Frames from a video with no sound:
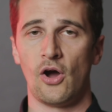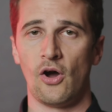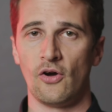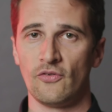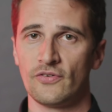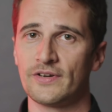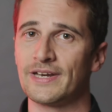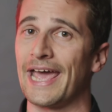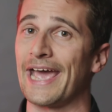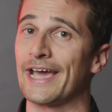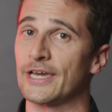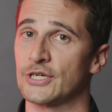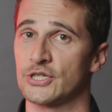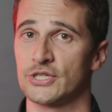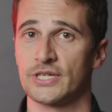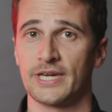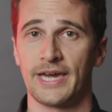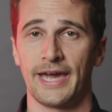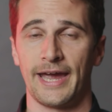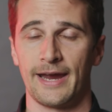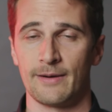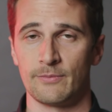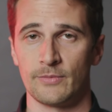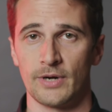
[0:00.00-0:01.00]
of an action
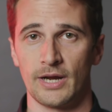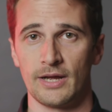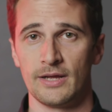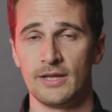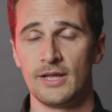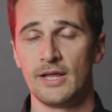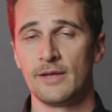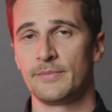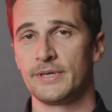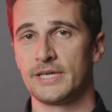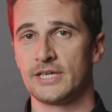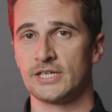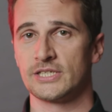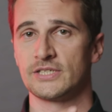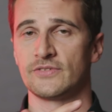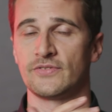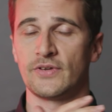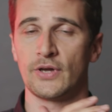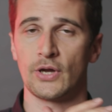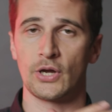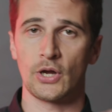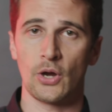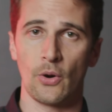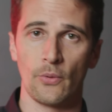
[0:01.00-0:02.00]
camera, because if
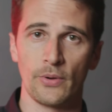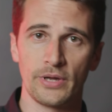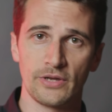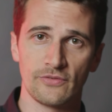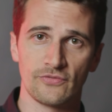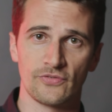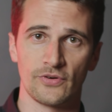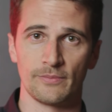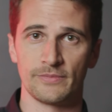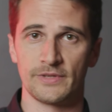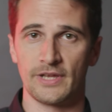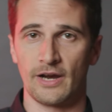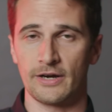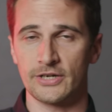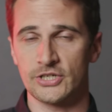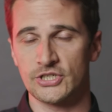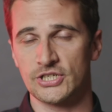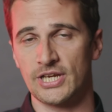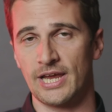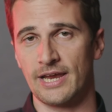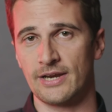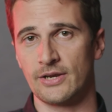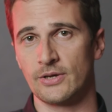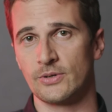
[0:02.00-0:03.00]
you're going from dark
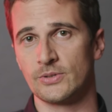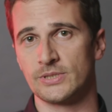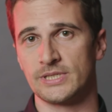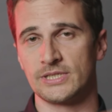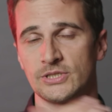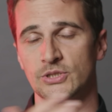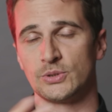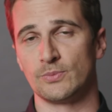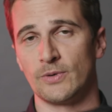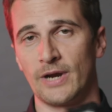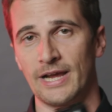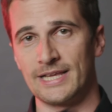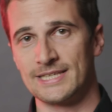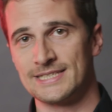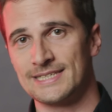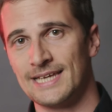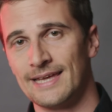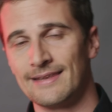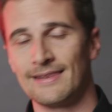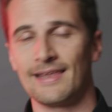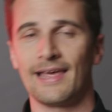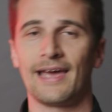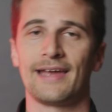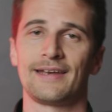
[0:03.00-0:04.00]
shadows into bright
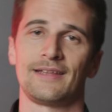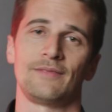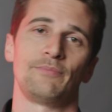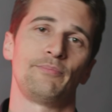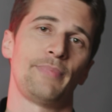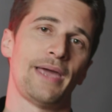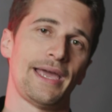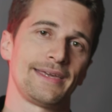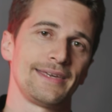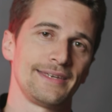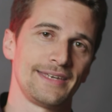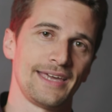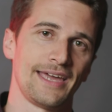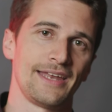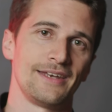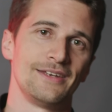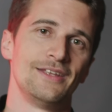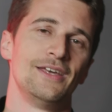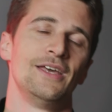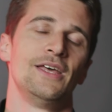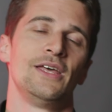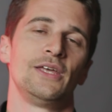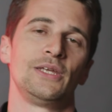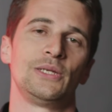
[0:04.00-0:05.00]
sunlight and back
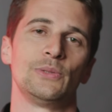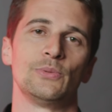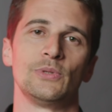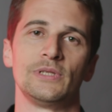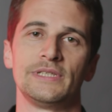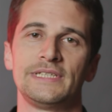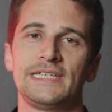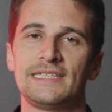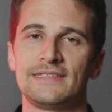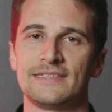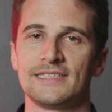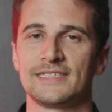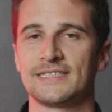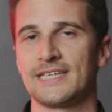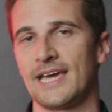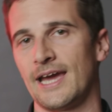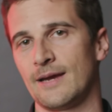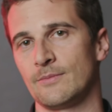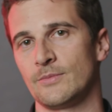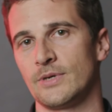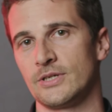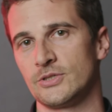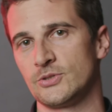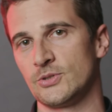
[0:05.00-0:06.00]
again, you will need this
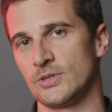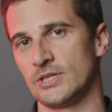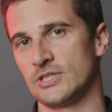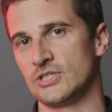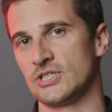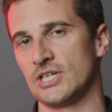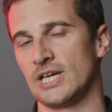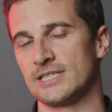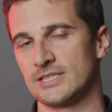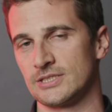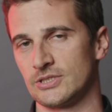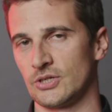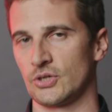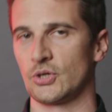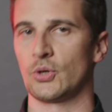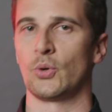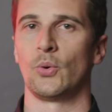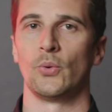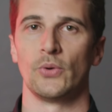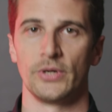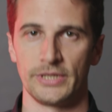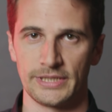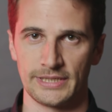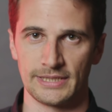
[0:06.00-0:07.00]
camera to adjust
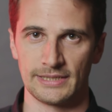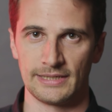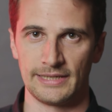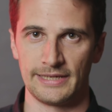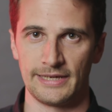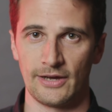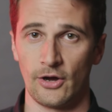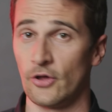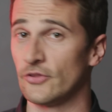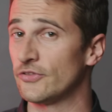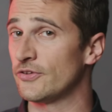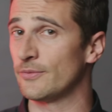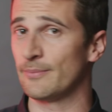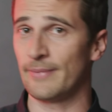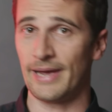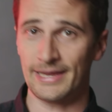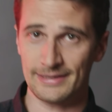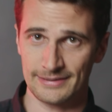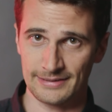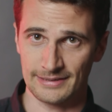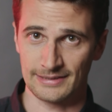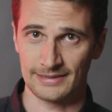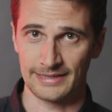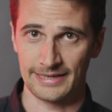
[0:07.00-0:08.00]
accordingly,
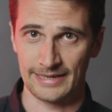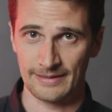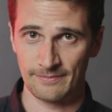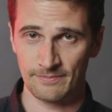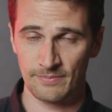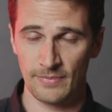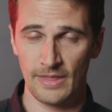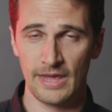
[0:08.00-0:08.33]
automatically.